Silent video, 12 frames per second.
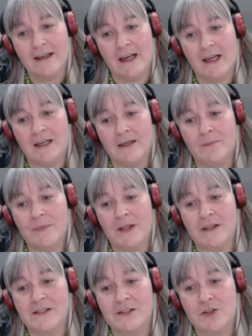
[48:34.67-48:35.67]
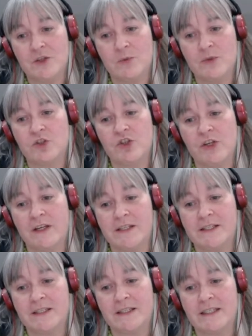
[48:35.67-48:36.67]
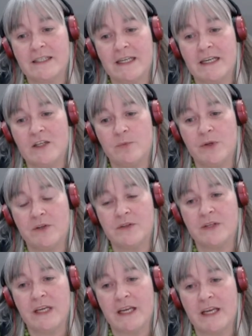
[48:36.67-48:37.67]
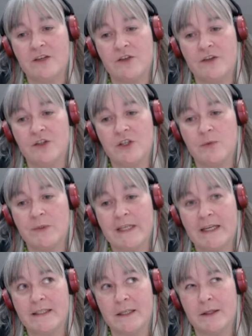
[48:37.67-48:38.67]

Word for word: Mm-hmm. Um, and so she was just at the stage because of the age that she was at.